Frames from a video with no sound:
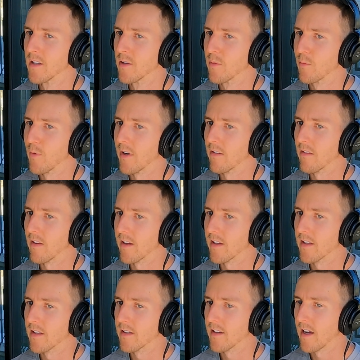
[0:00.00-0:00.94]
where
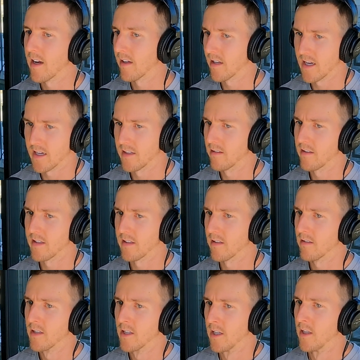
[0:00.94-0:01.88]
like I kind of like
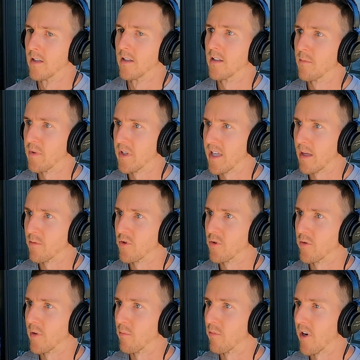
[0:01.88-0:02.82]
became short
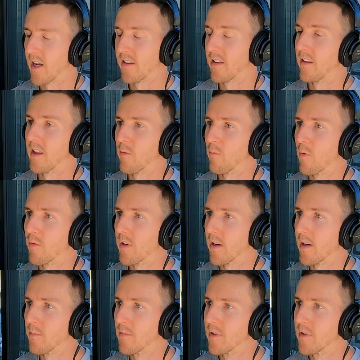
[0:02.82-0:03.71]
of breath and like woke up.